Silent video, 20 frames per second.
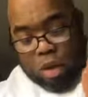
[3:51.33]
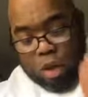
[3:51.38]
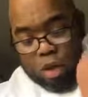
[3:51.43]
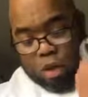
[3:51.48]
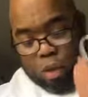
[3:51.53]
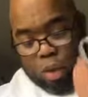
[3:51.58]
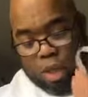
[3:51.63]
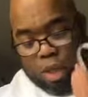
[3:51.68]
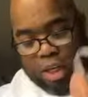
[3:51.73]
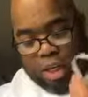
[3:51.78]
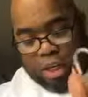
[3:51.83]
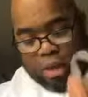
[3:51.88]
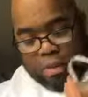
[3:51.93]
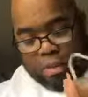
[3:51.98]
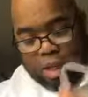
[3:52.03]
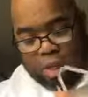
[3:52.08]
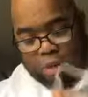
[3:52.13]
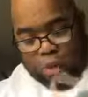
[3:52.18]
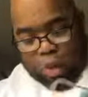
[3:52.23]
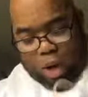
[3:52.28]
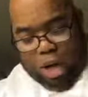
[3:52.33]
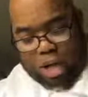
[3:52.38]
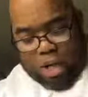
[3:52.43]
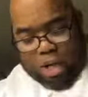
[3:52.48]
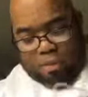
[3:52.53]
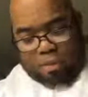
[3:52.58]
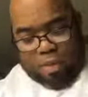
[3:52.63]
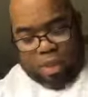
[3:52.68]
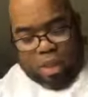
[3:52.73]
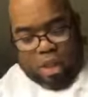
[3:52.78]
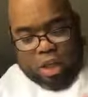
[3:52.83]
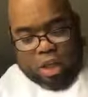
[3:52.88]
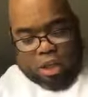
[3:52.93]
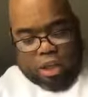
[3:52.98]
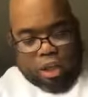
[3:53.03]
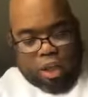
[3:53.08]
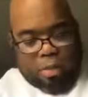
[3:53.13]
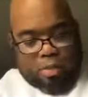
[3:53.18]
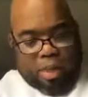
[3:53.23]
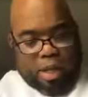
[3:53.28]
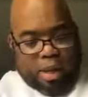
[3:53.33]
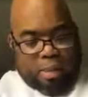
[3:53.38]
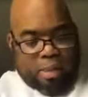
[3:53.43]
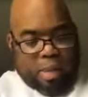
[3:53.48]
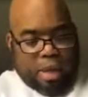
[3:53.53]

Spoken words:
So we can get the meat ready. There's a little bit of